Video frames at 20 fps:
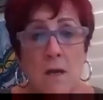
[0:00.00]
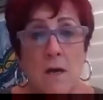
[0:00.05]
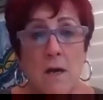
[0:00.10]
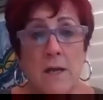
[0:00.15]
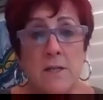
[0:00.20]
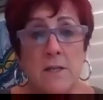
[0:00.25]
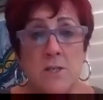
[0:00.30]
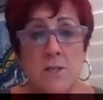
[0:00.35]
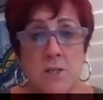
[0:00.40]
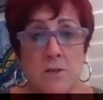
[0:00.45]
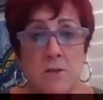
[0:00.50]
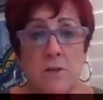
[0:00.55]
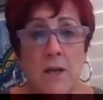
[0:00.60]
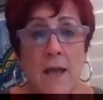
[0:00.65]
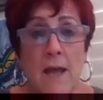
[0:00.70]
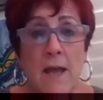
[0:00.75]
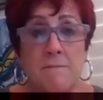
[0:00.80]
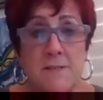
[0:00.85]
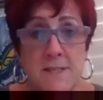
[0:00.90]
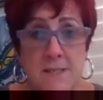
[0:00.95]
until you
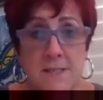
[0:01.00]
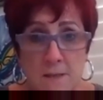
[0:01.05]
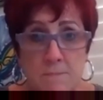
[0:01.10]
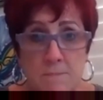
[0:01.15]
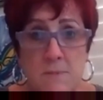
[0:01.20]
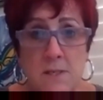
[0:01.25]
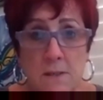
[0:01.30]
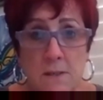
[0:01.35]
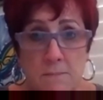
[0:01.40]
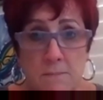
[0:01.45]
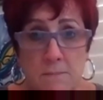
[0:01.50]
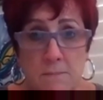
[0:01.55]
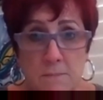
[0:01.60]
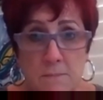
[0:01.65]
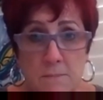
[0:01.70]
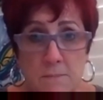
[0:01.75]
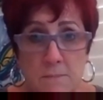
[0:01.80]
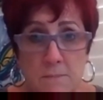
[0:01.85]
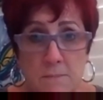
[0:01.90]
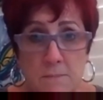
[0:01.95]
have
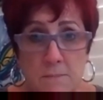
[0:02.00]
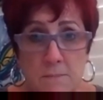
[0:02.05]
symptoms.